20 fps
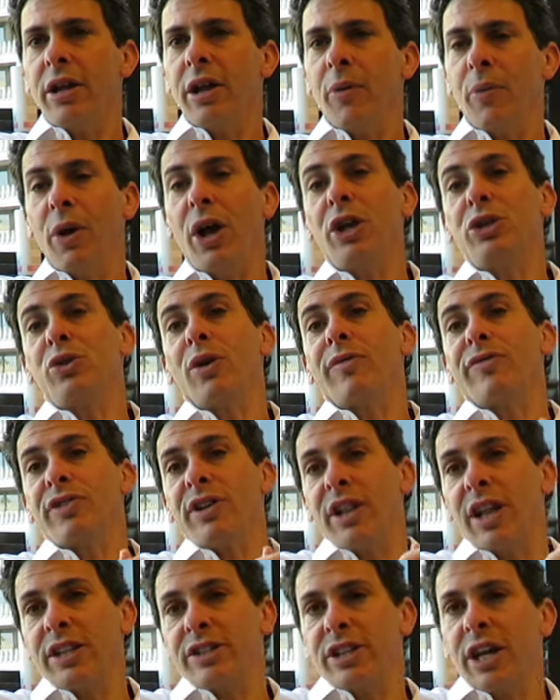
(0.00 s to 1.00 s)
Uh, we also have
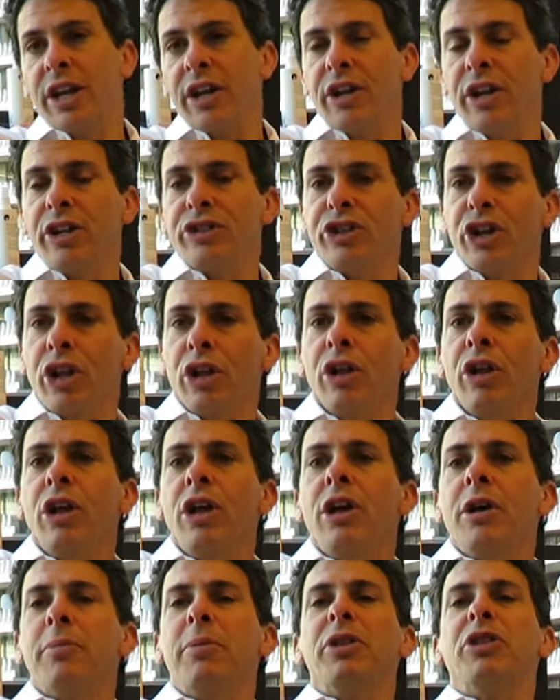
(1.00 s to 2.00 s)
freelance on digital,
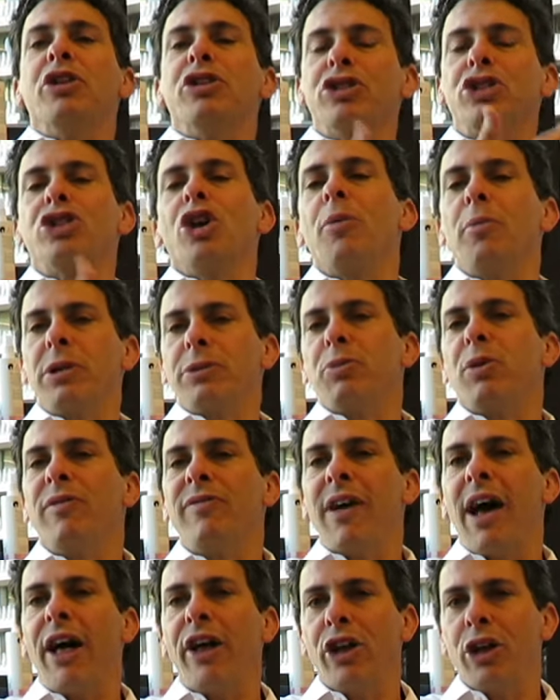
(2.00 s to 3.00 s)
but there's so much more
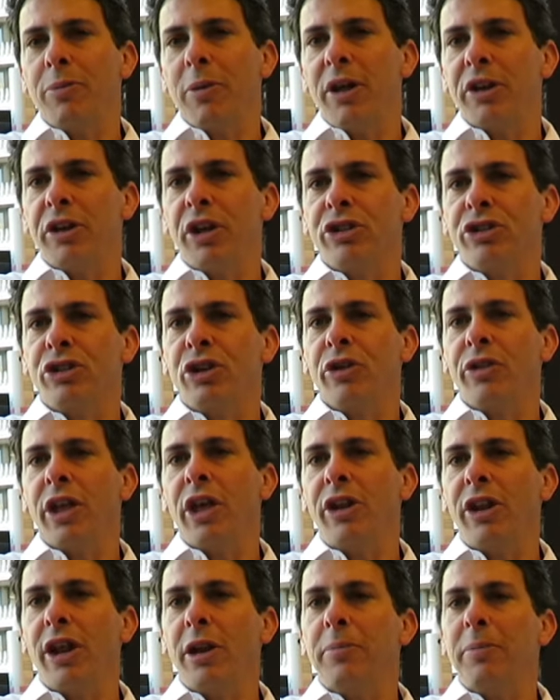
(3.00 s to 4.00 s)
volume on digital
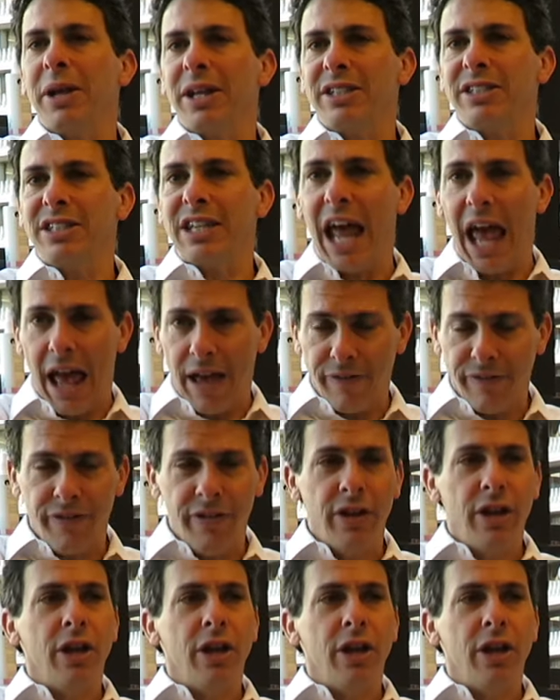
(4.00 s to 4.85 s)
that you need a big staff.